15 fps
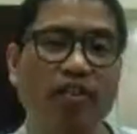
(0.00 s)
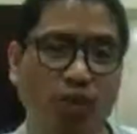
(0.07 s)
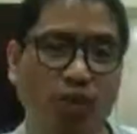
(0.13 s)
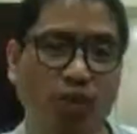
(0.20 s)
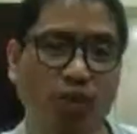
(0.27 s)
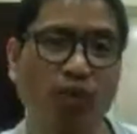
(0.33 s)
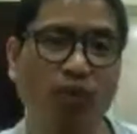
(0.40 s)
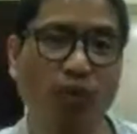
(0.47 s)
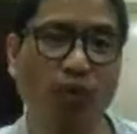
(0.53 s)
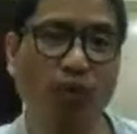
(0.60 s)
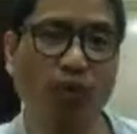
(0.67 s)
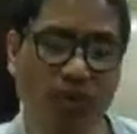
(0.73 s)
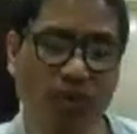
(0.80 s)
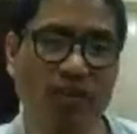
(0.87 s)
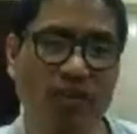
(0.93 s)
citrus
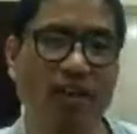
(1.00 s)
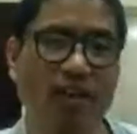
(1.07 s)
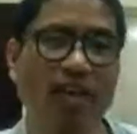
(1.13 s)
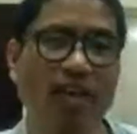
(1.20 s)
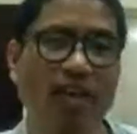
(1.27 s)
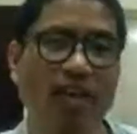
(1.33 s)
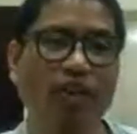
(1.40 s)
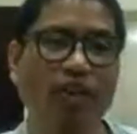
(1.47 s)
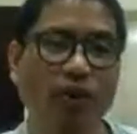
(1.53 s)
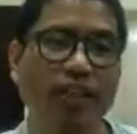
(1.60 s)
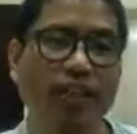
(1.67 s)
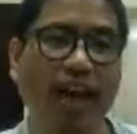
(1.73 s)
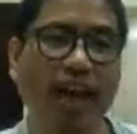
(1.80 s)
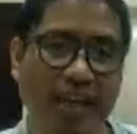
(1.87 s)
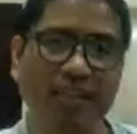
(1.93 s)
fruits in
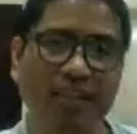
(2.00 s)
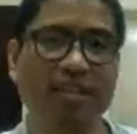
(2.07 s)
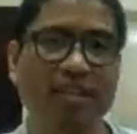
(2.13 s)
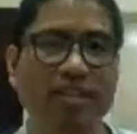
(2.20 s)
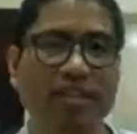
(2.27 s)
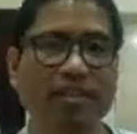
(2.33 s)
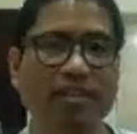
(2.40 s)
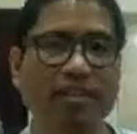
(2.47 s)
your diet.